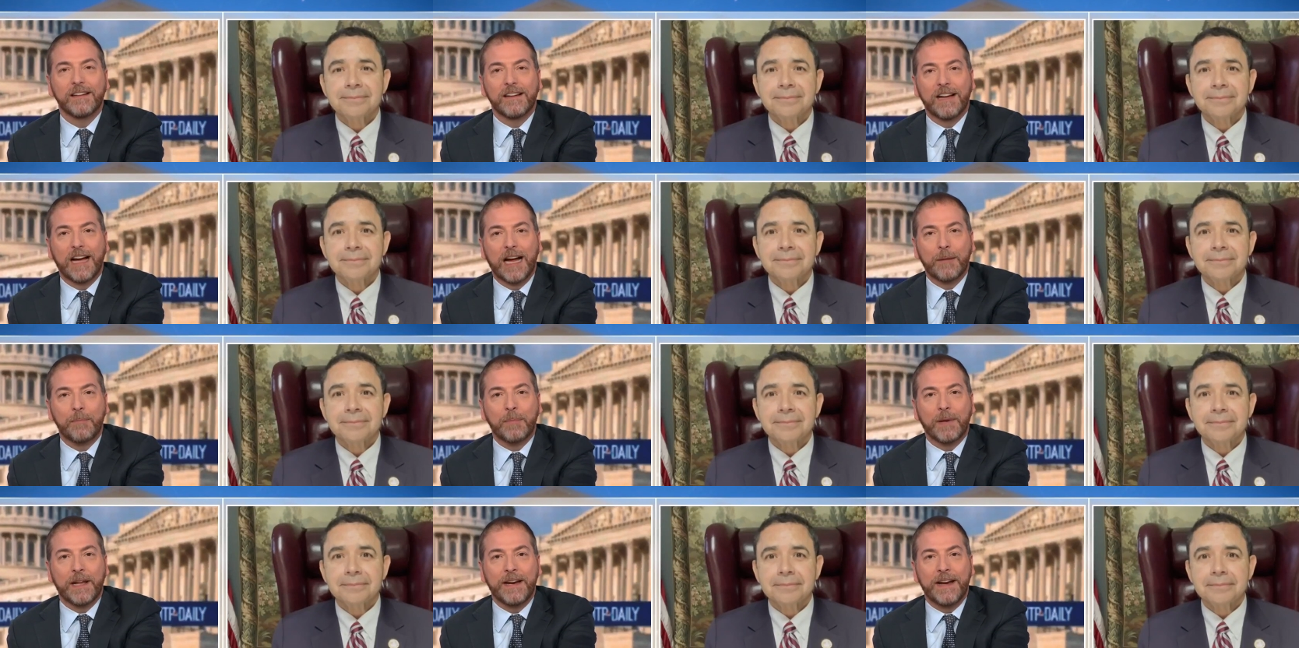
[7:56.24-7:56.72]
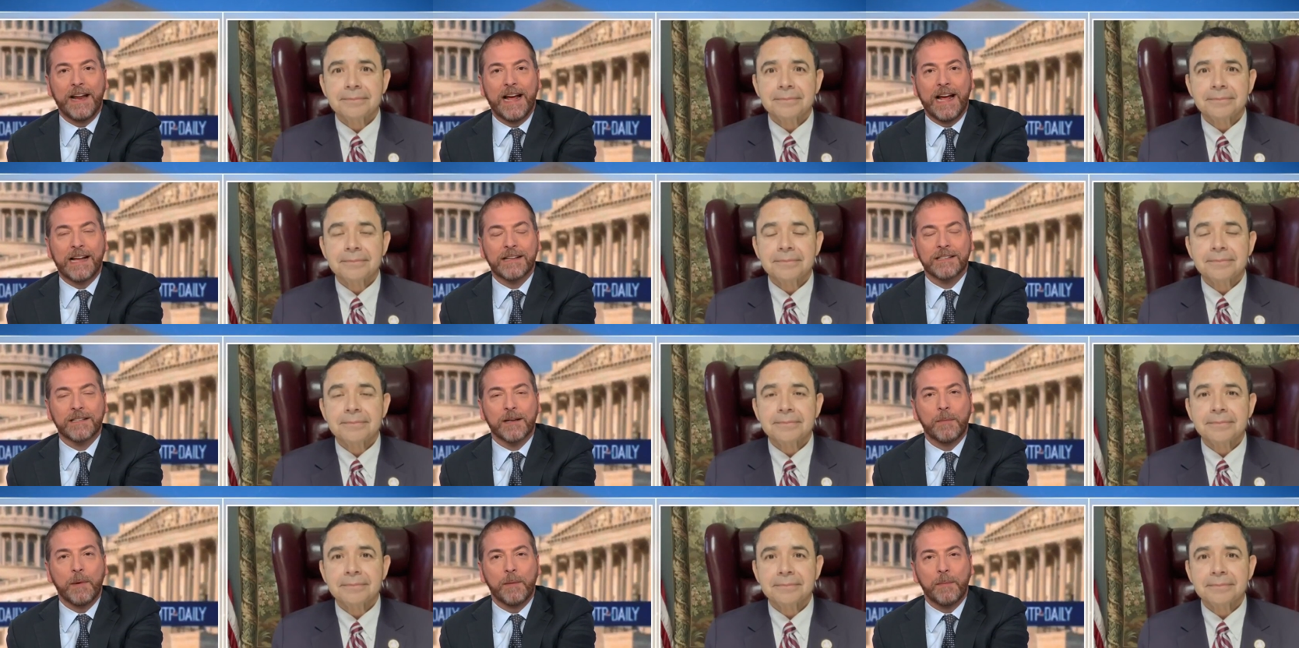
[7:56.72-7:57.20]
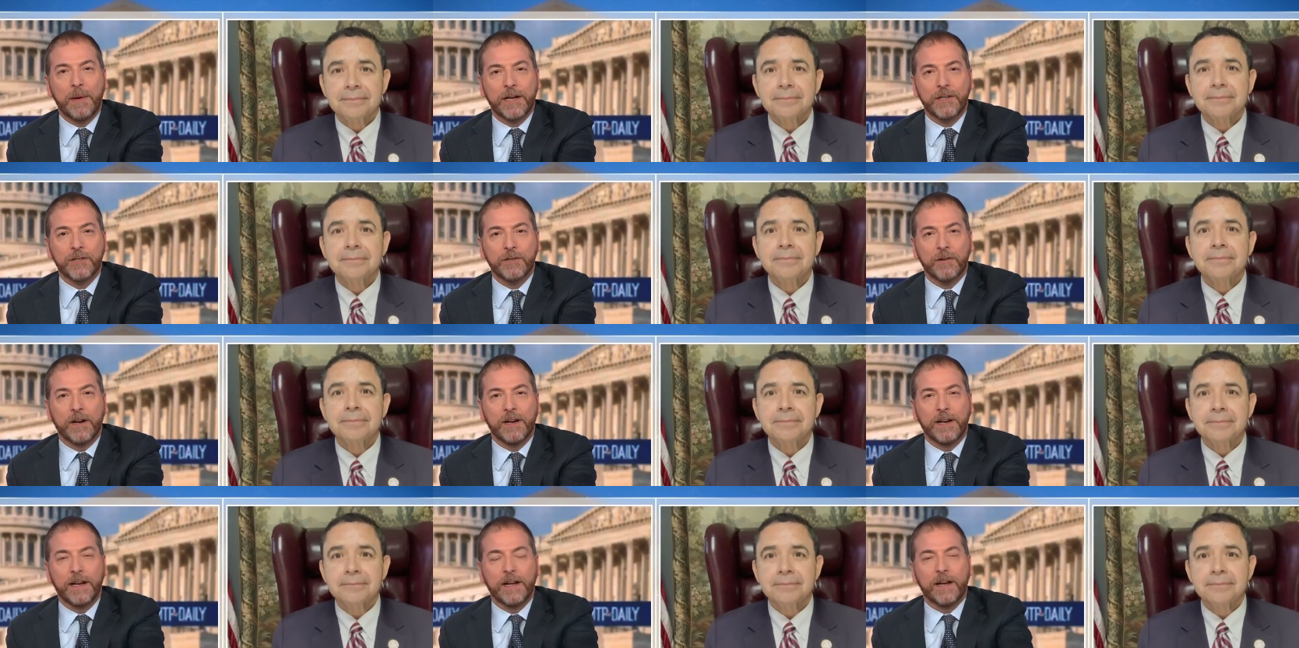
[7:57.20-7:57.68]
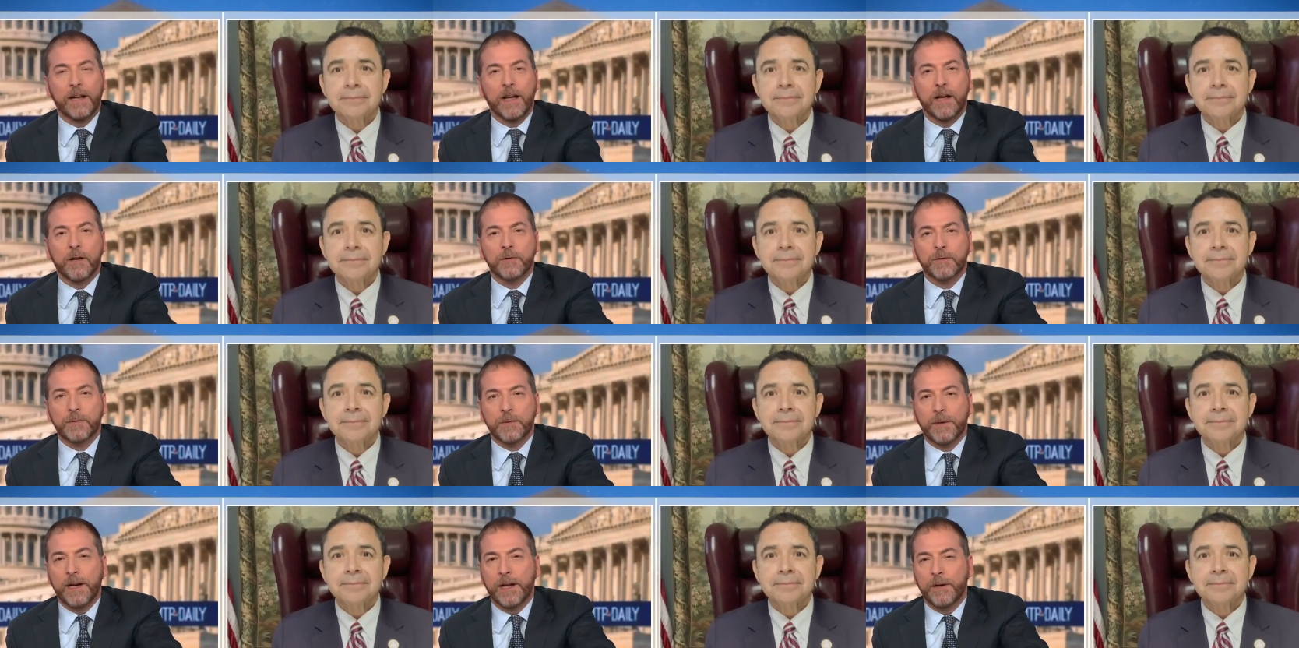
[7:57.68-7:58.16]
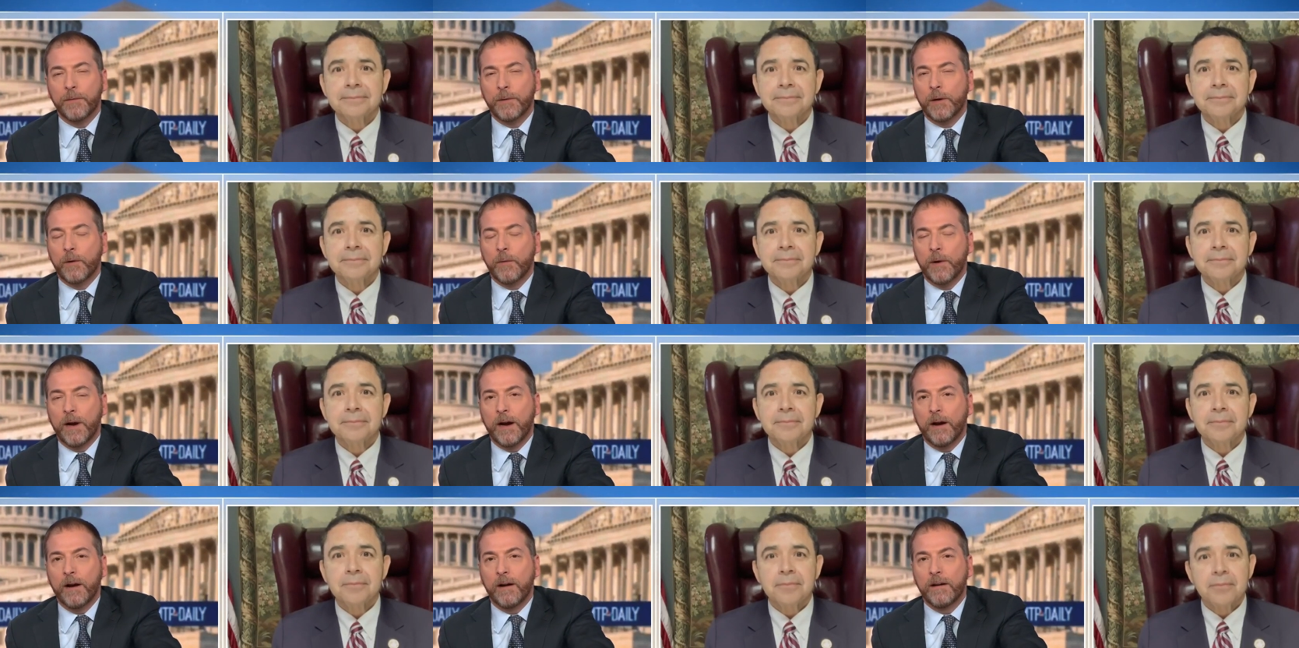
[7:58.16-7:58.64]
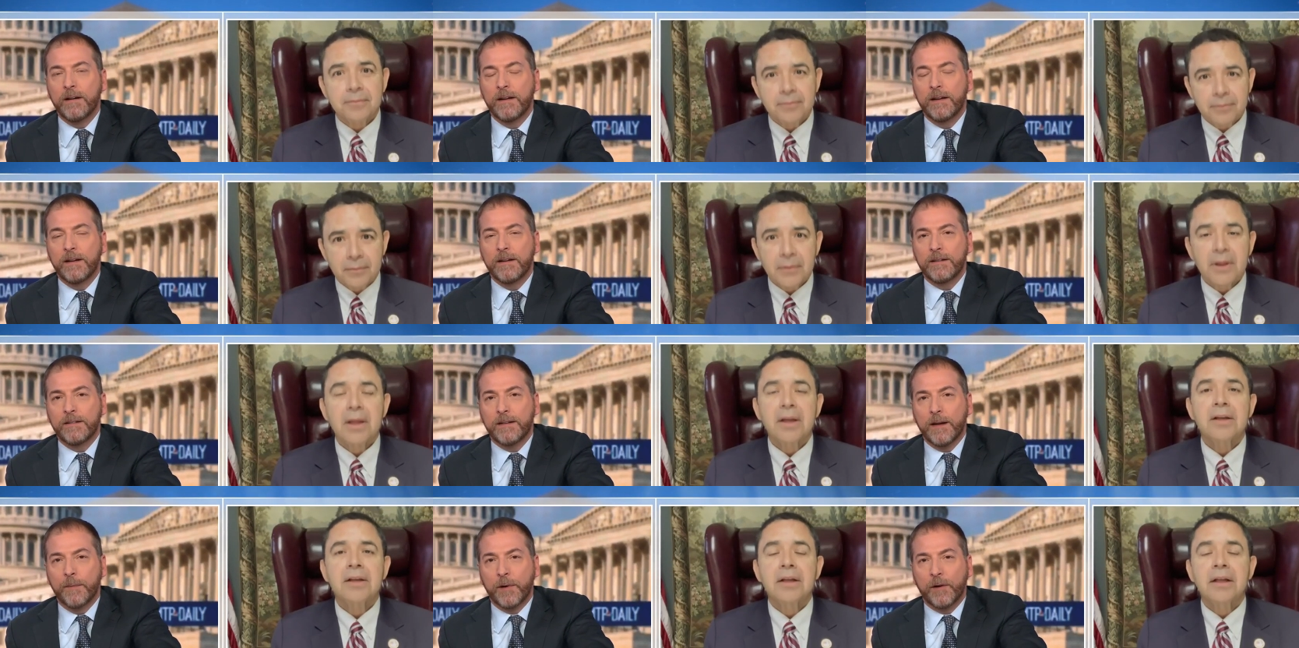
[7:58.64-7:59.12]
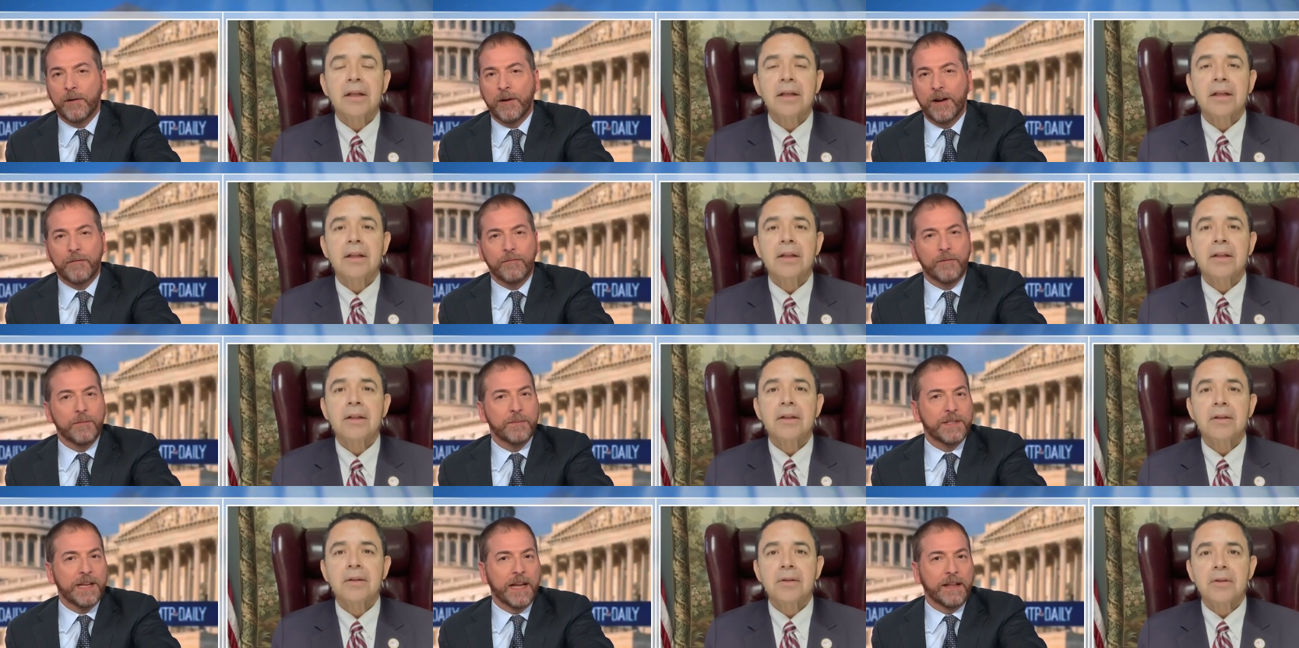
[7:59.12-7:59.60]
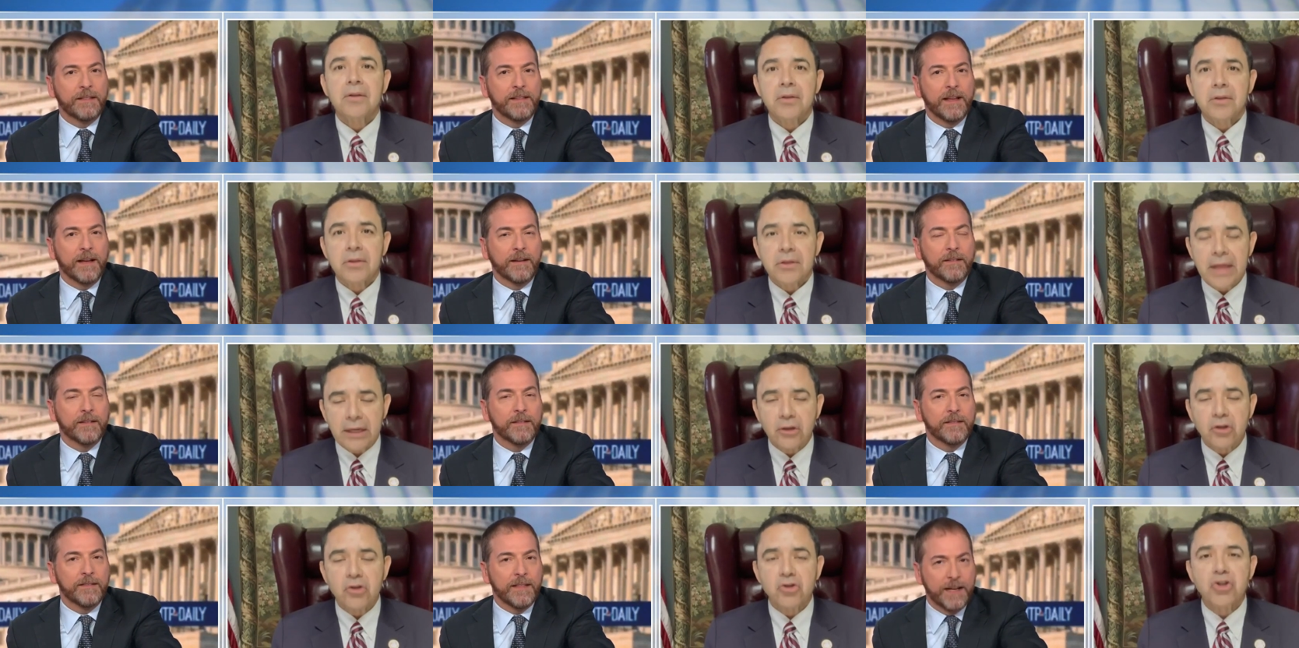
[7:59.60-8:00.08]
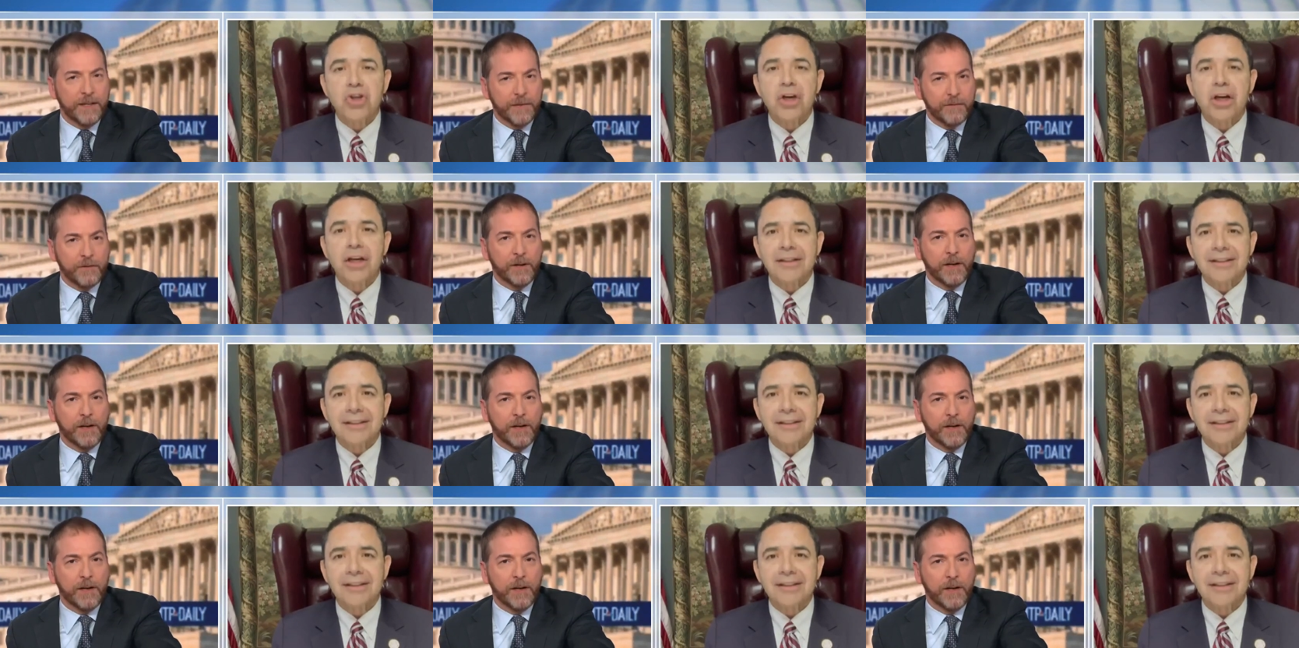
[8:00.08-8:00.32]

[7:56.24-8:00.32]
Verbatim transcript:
Speaker 1: I plan to ask him about your idea. Congressman Henry Cuellar, Democrat from South Texas, thanks, thanks for